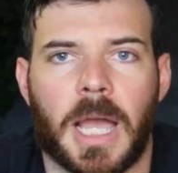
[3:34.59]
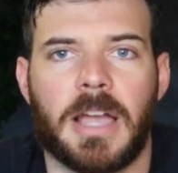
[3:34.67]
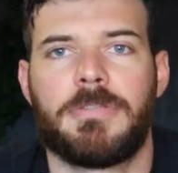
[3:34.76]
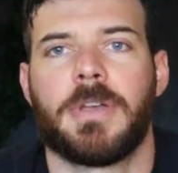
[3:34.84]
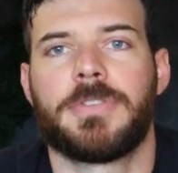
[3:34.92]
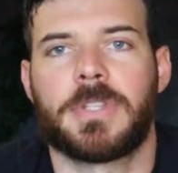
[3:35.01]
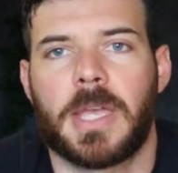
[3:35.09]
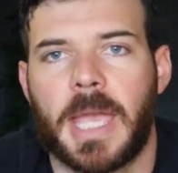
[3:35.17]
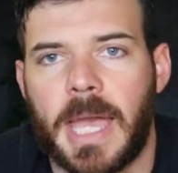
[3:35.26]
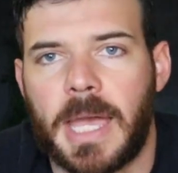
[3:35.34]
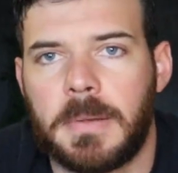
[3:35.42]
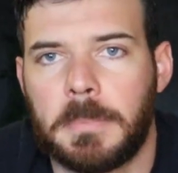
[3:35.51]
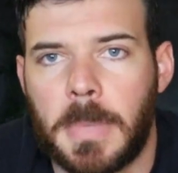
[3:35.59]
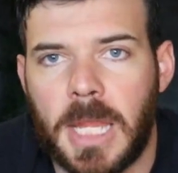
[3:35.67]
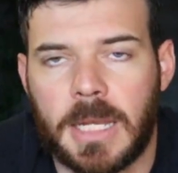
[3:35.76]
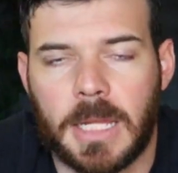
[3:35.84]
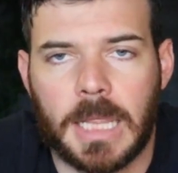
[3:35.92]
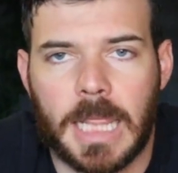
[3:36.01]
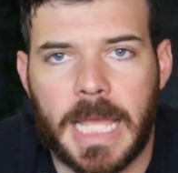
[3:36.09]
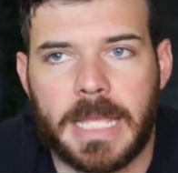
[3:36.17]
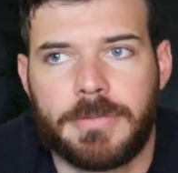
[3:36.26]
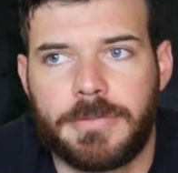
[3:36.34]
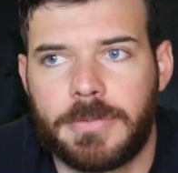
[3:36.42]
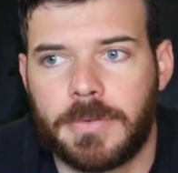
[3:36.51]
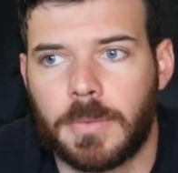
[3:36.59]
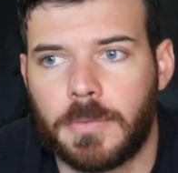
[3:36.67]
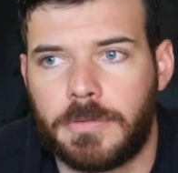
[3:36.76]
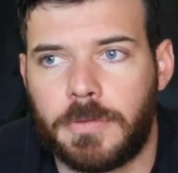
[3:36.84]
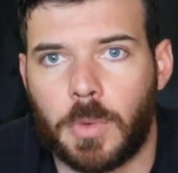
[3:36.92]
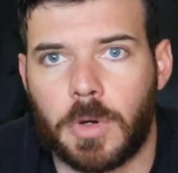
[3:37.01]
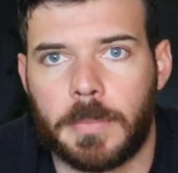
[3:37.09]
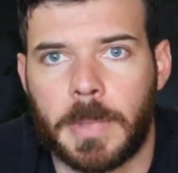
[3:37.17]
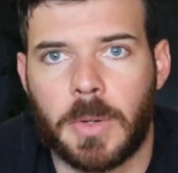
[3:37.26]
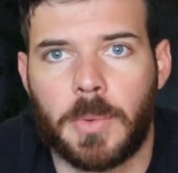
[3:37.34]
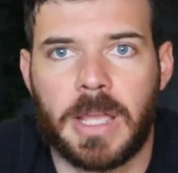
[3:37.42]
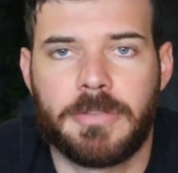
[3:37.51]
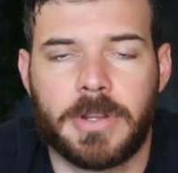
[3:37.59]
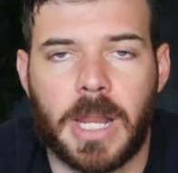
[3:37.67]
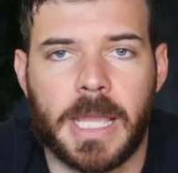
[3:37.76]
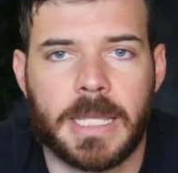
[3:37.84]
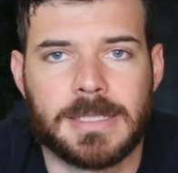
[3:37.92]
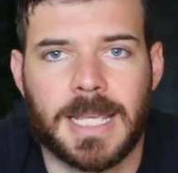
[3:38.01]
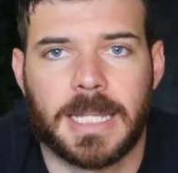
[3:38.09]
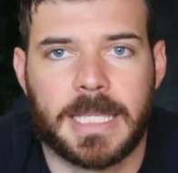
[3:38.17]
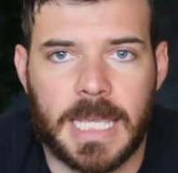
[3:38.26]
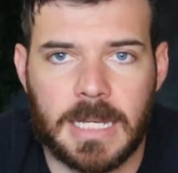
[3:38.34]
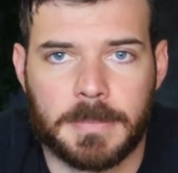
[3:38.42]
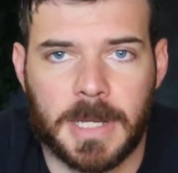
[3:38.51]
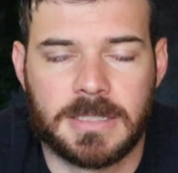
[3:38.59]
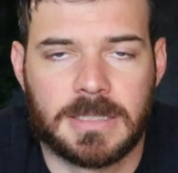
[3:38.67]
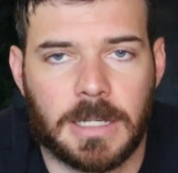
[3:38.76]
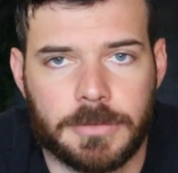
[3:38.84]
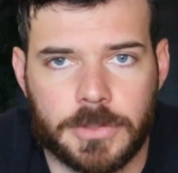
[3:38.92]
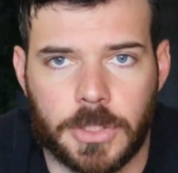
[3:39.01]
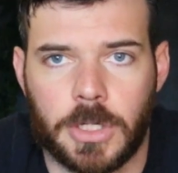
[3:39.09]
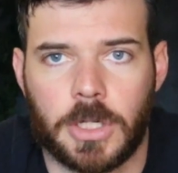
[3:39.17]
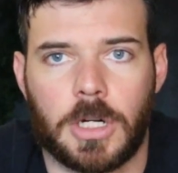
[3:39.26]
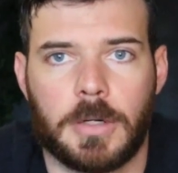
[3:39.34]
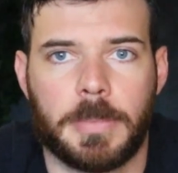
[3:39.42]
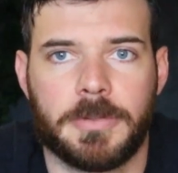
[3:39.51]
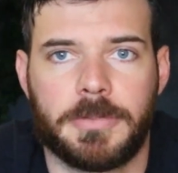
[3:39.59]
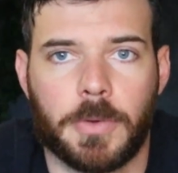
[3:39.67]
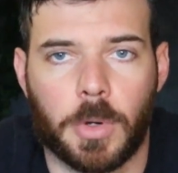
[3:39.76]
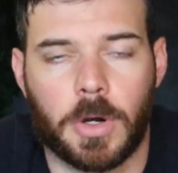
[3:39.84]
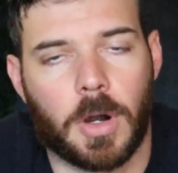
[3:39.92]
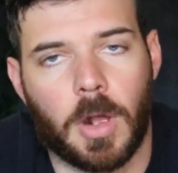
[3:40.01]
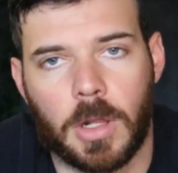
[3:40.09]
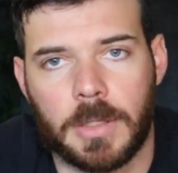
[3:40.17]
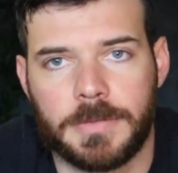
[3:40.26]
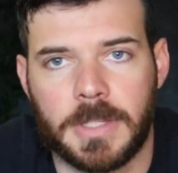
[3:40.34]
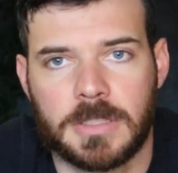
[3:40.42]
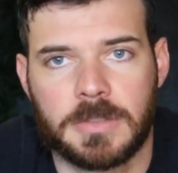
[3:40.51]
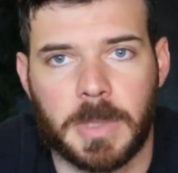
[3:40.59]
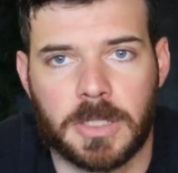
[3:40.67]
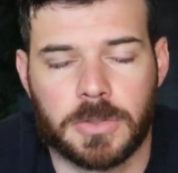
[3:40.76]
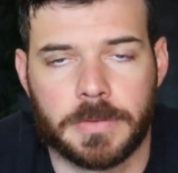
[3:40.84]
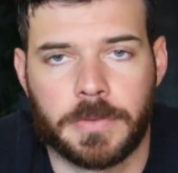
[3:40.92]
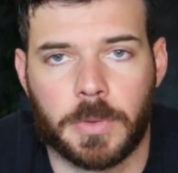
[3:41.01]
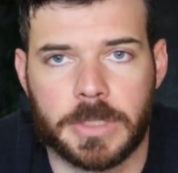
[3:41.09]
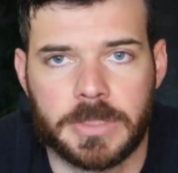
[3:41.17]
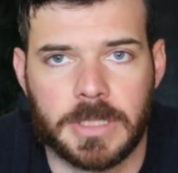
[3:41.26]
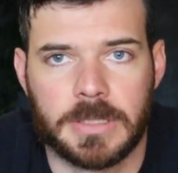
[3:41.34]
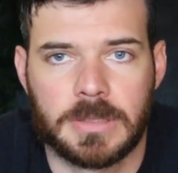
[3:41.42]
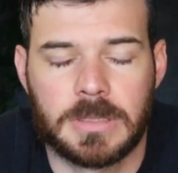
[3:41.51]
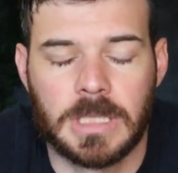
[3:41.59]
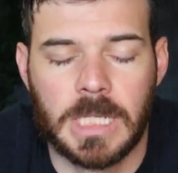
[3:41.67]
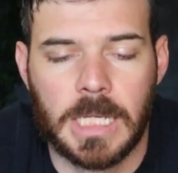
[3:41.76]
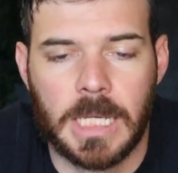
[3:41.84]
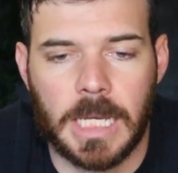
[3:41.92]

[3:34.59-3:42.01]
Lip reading: I felt I had made a life for my wife and I and dedicated myself to her before all of this Special Forces